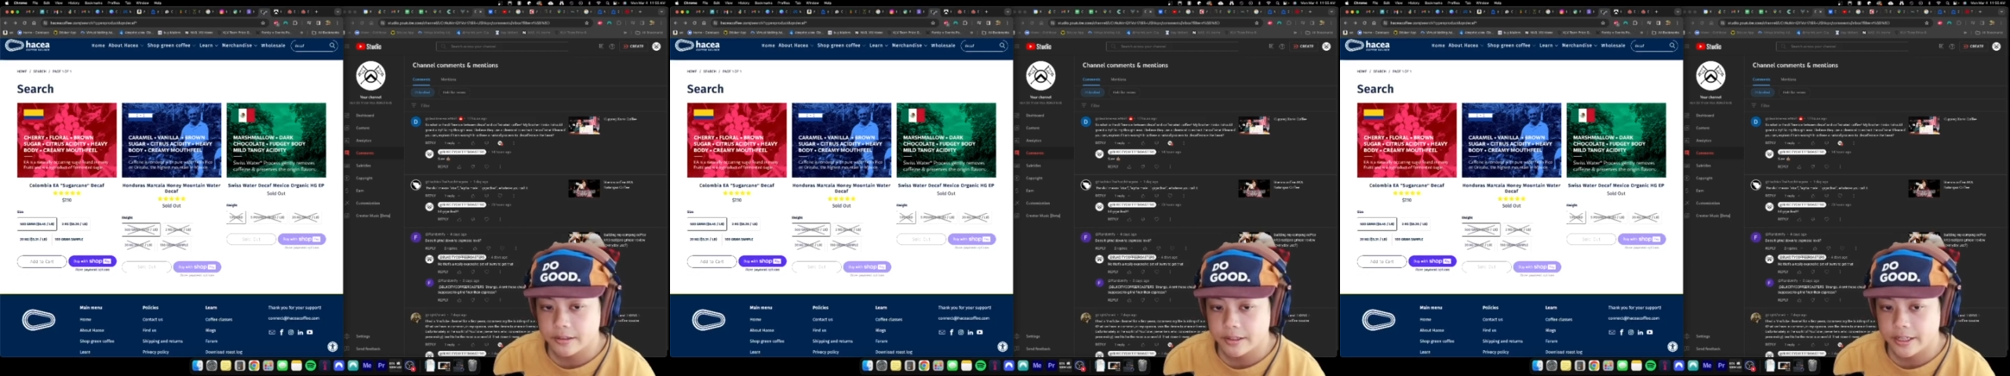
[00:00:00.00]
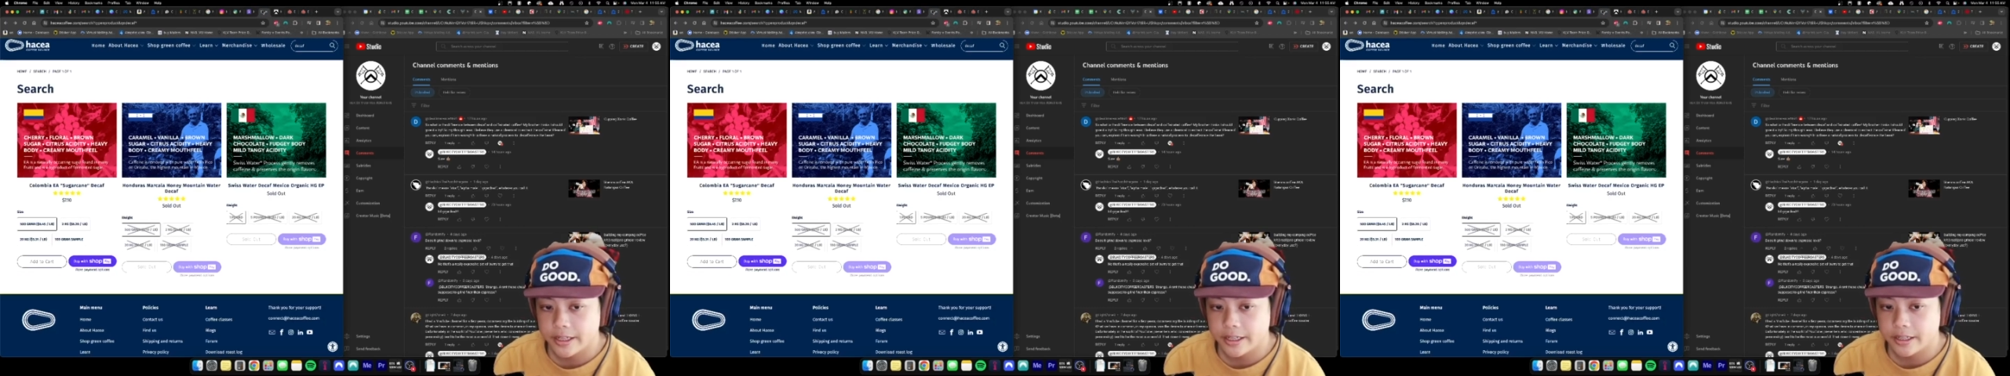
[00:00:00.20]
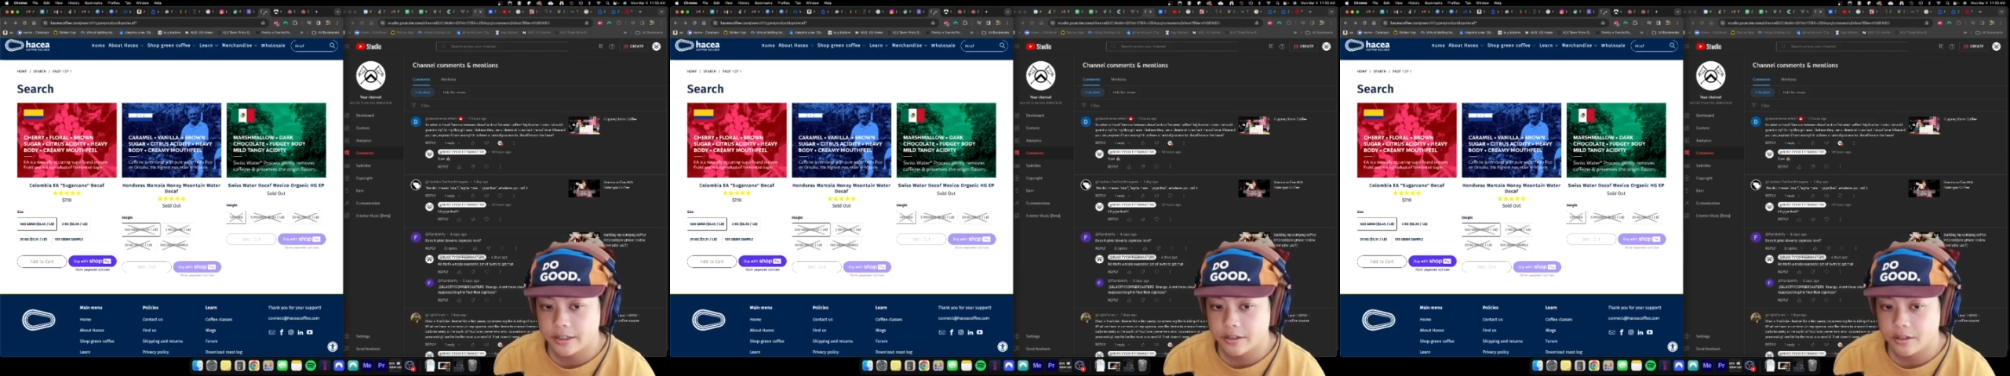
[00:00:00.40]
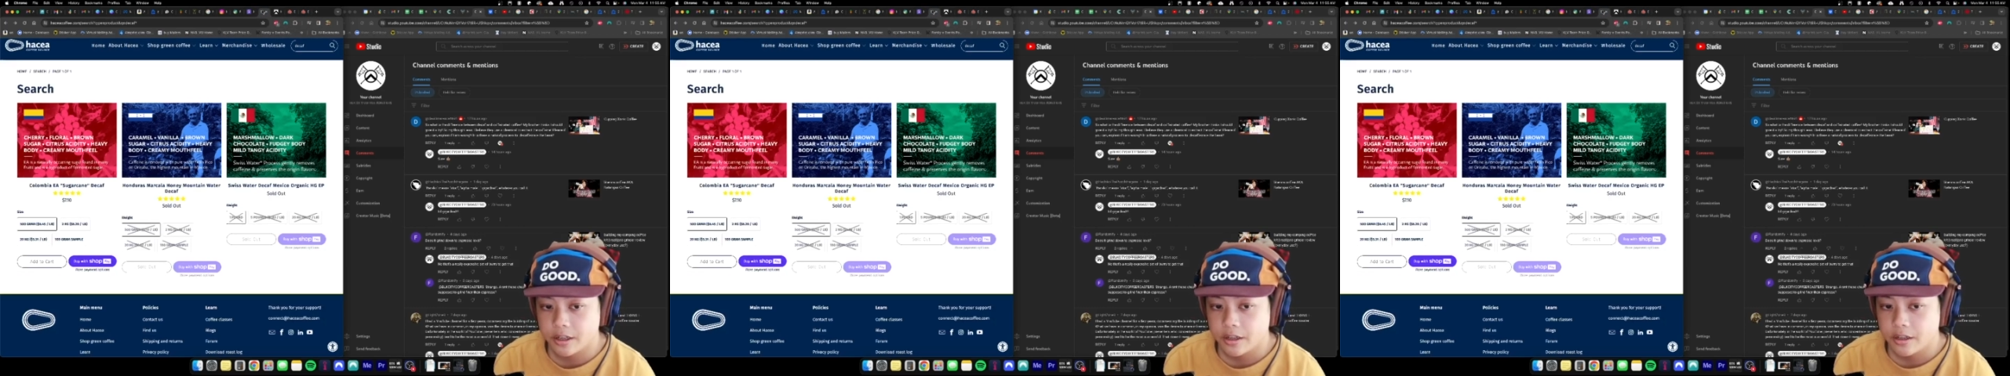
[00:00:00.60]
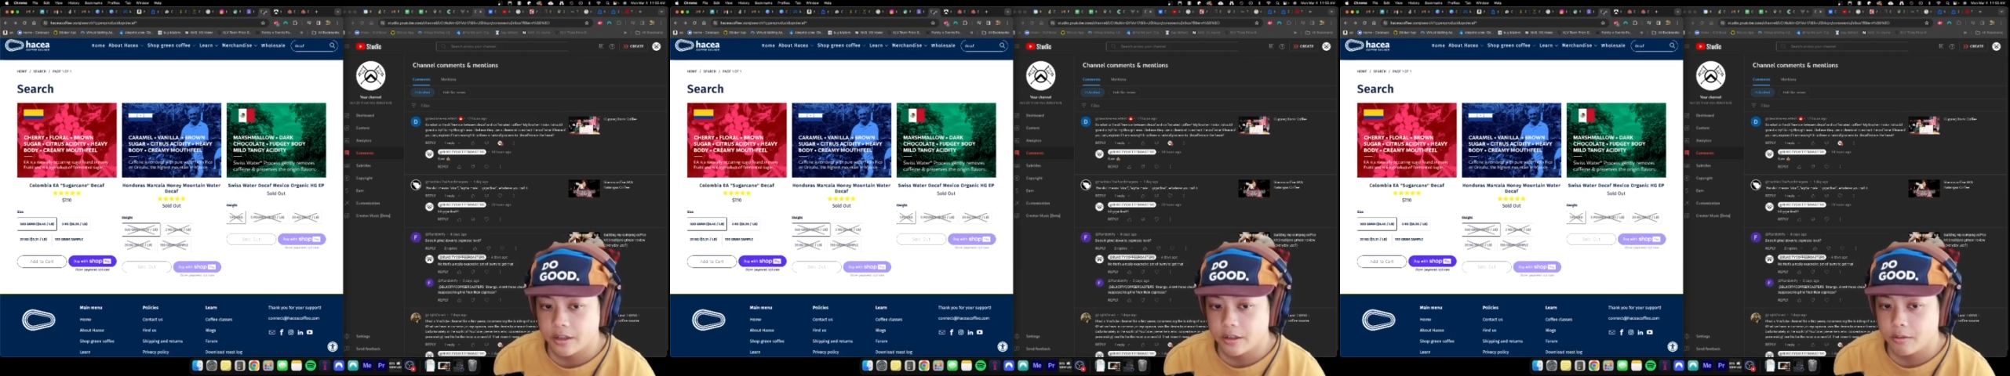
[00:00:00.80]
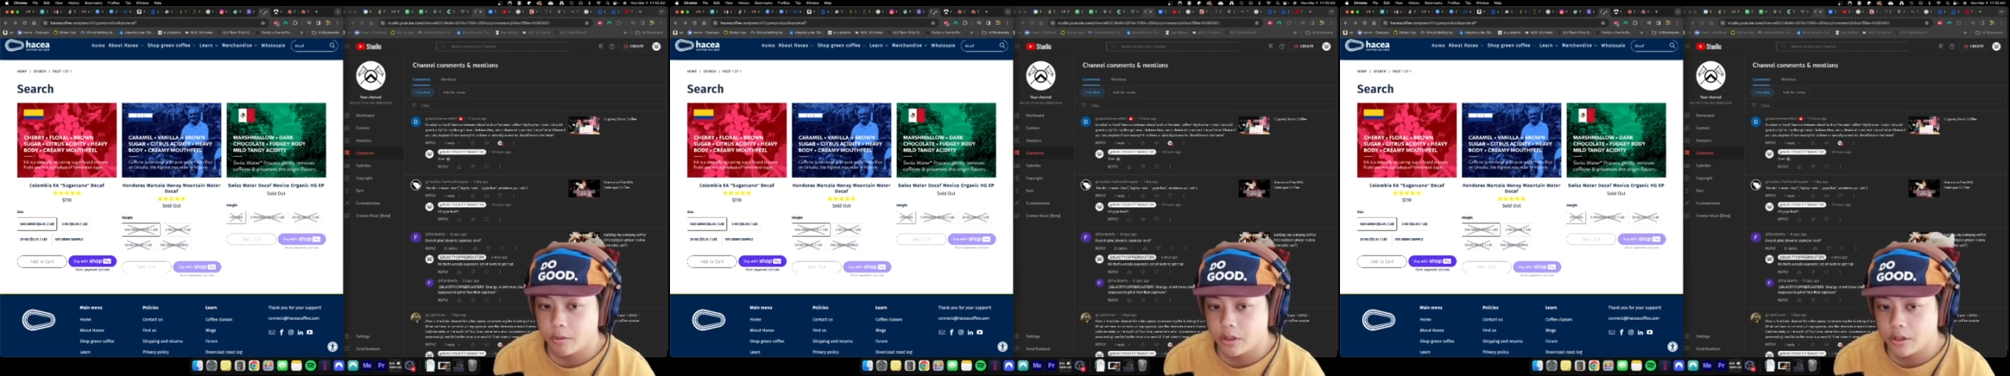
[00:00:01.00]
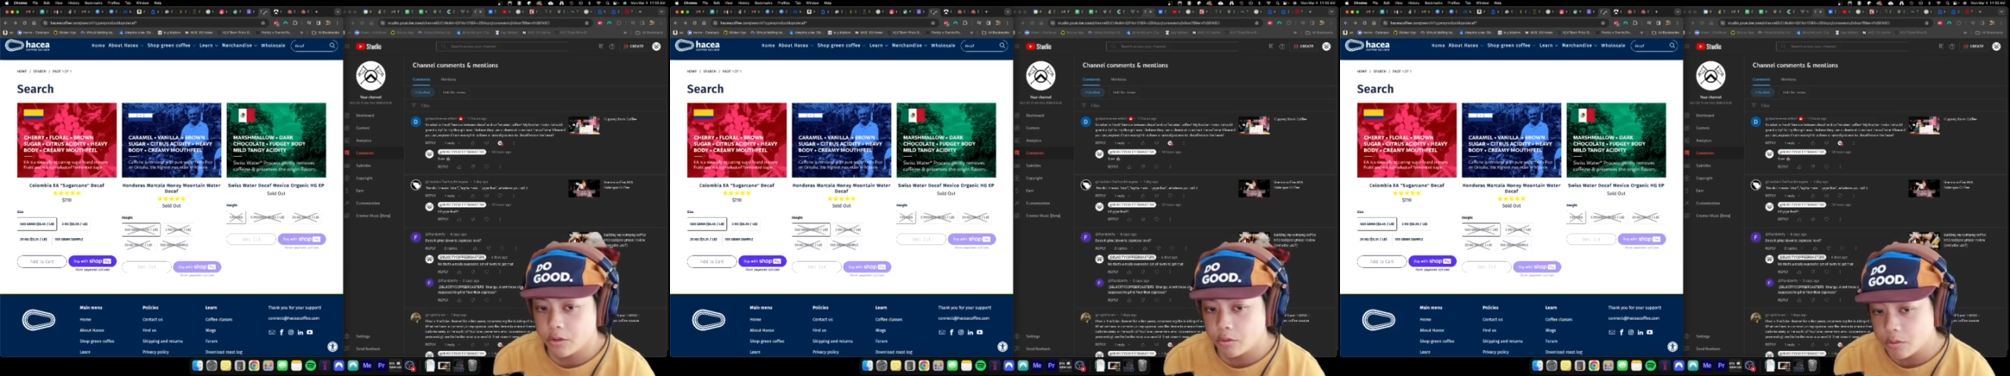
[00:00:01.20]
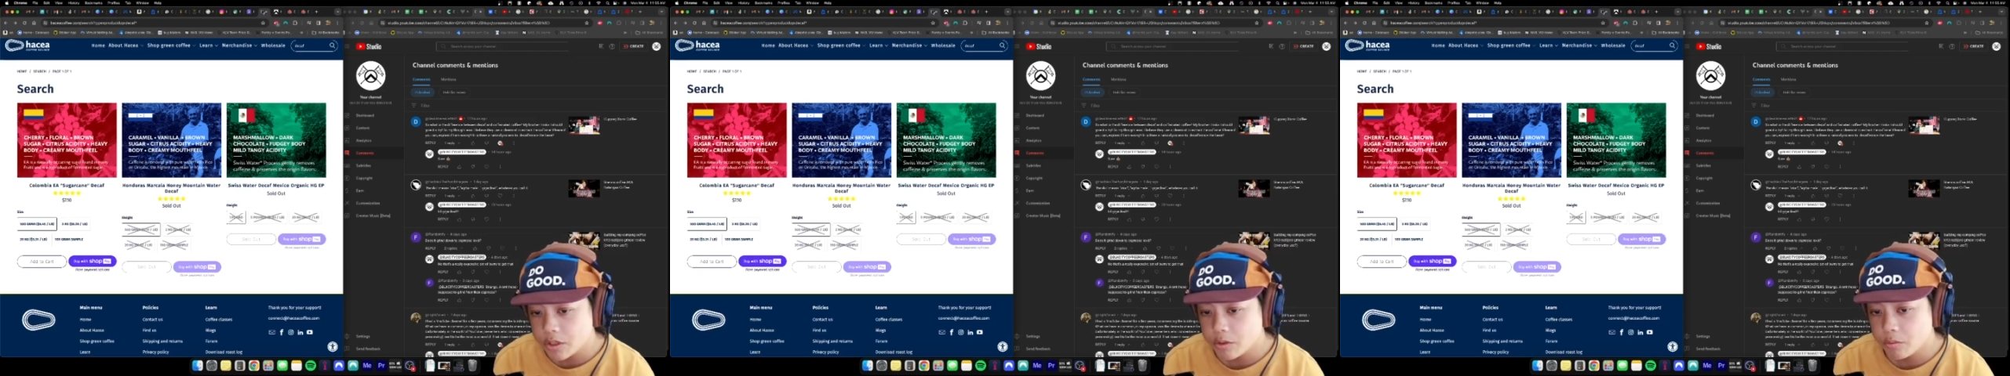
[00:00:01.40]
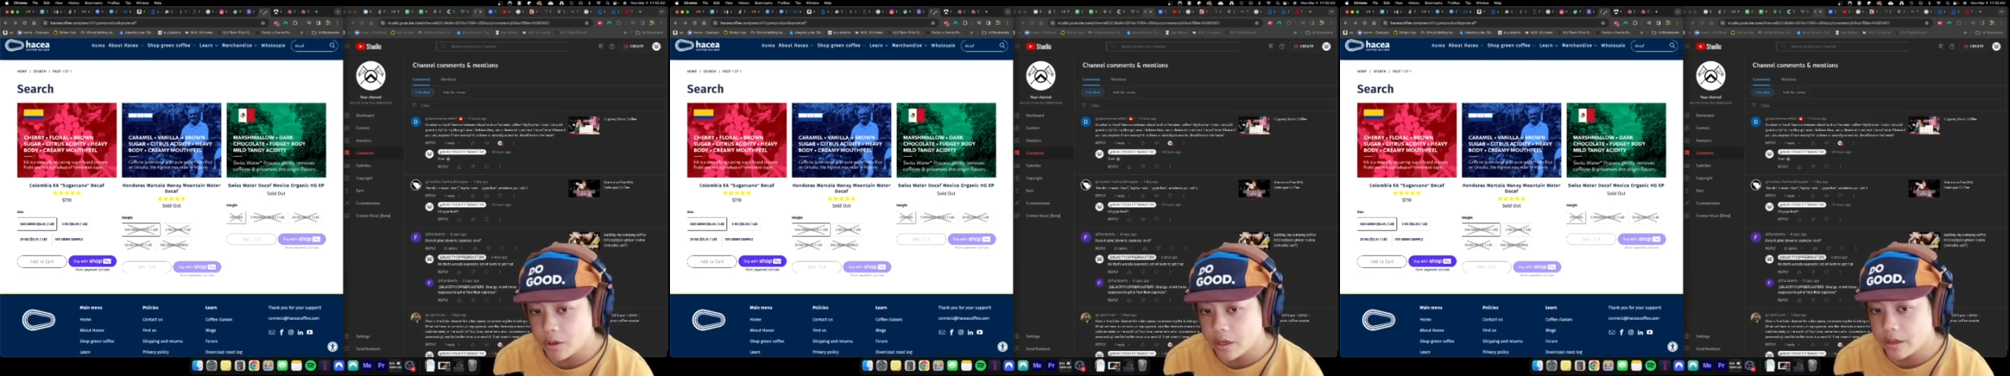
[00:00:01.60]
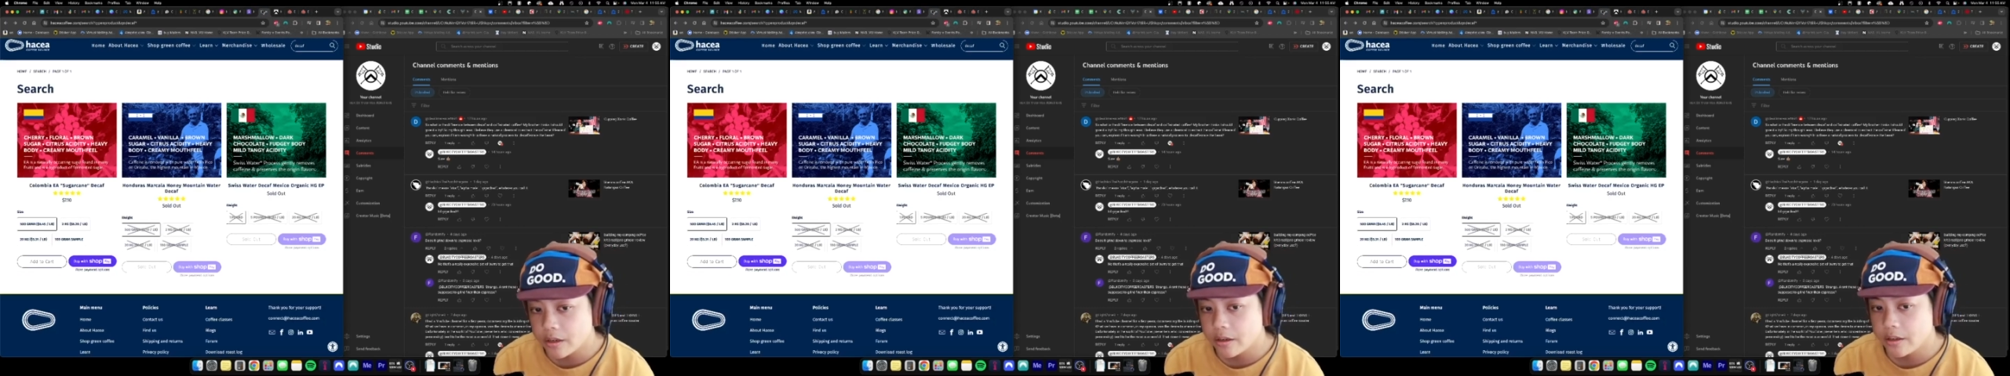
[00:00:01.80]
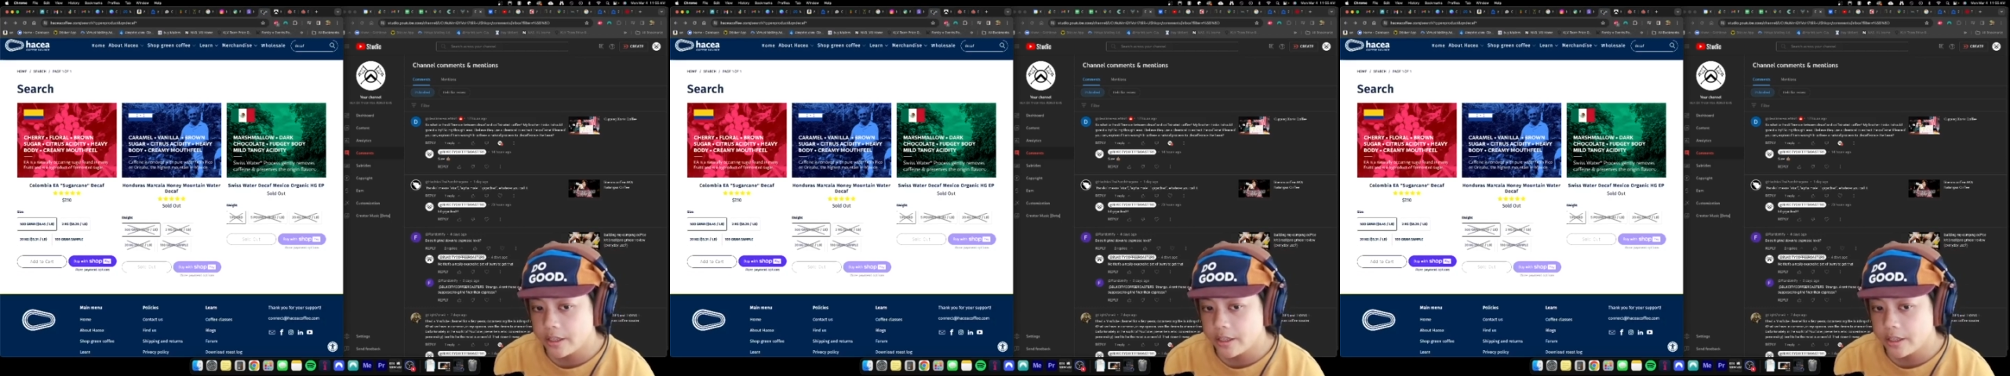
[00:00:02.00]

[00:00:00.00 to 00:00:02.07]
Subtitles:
And with Swiss water,